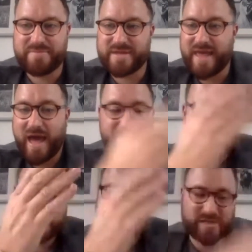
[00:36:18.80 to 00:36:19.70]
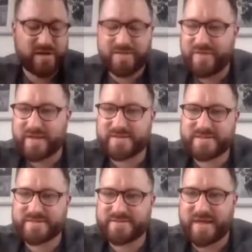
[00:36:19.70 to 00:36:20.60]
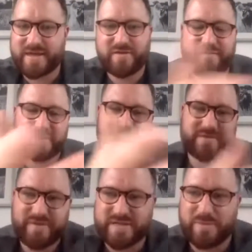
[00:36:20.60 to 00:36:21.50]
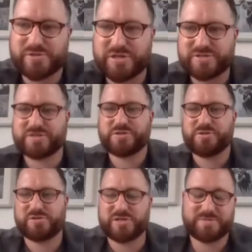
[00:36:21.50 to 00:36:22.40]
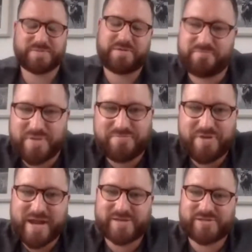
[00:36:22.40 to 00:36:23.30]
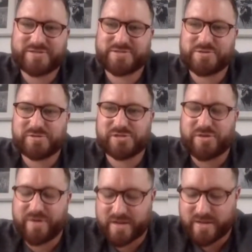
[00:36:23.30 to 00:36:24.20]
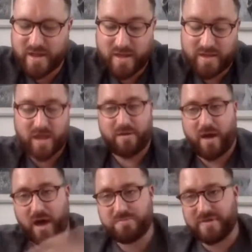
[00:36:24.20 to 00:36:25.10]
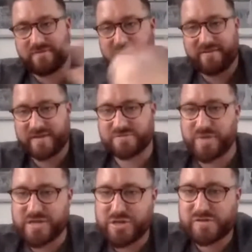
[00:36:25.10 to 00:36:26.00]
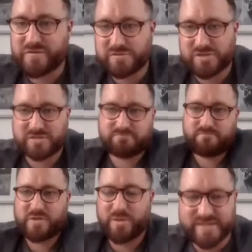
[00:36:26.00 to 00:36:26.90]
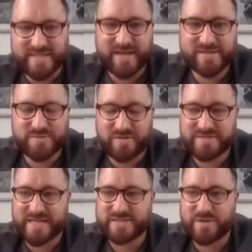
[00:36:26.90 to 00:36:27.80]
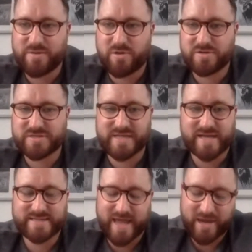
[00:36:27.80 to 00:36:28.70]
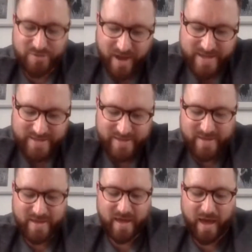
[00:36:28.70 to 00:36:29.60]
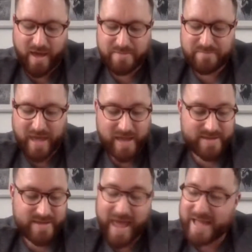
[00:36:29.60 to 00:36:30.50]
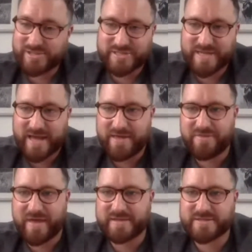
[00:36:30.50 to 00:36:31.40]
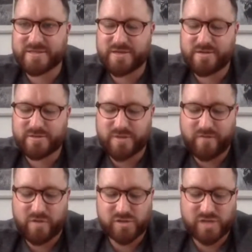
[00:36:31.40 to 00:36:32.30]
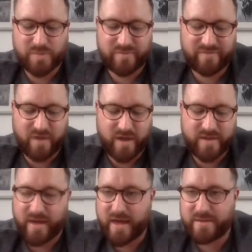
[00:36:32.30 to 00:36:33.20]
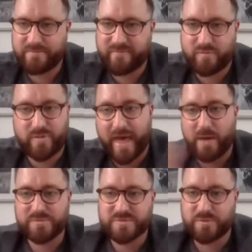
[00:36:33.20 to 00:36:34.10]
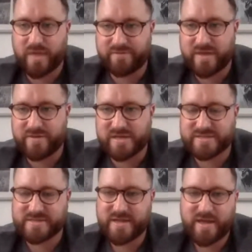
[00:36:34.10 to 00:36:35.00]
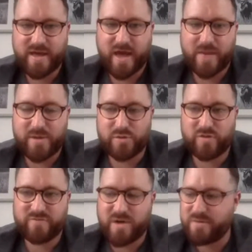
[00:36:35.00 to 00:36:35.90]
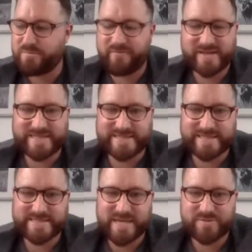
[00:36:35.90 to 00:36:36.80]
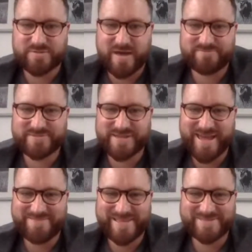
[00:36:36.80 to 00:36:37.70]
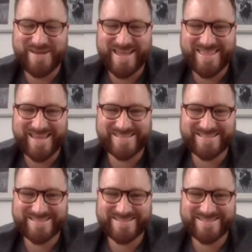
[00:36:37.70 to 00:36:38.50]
Yeah, I mean, just look. Thank you, Foster, for this opportunity to talk to you. It's been really interesting to talk to you, and I hope if it's been useful, just couple of seconds what I've said to anyone who's starting out, great. And yeah, just thanks to everyone at Shopify for all the help and support they've given us, and all of my fantastic team as well. So yeah, that's about it. Thanks.